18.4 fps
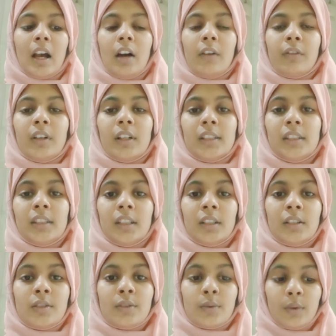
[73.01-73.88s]
After
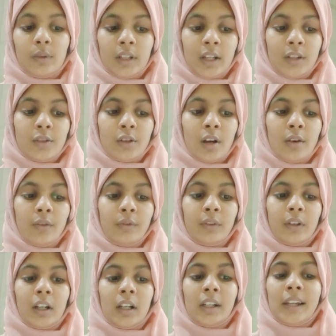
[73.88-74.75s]
the storage
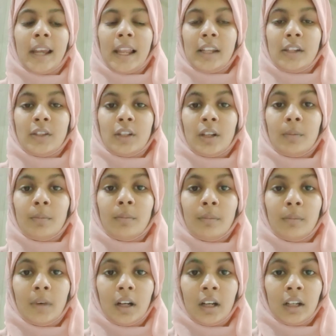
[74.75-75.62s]
of
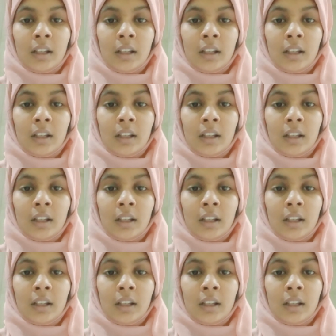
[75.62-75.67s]
calcium